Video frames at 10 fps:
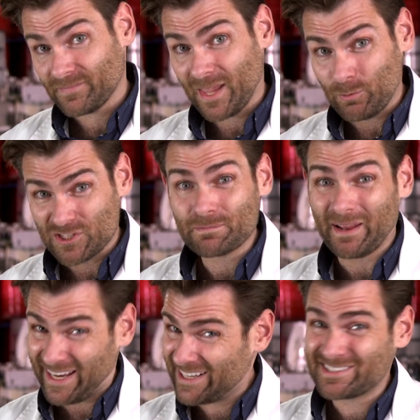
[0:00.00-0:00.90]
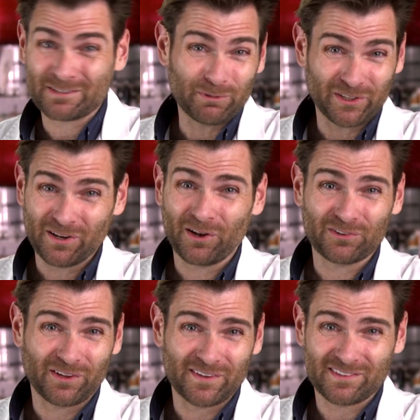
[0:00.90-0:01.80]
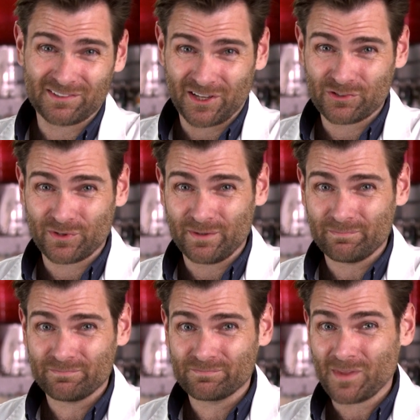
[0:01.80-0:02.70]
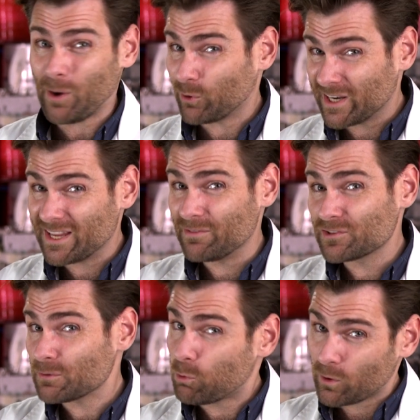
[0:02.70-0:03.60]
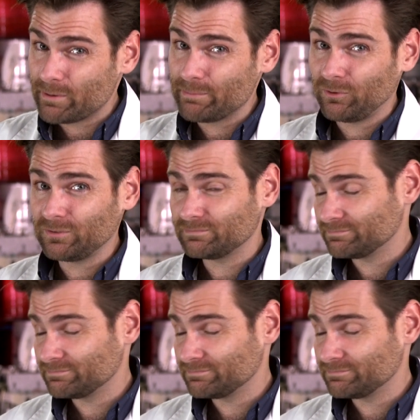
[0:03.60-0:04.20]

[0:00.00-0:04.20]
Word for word: And we just spent $86 million on this as a country. And we're gonna give this to poor people?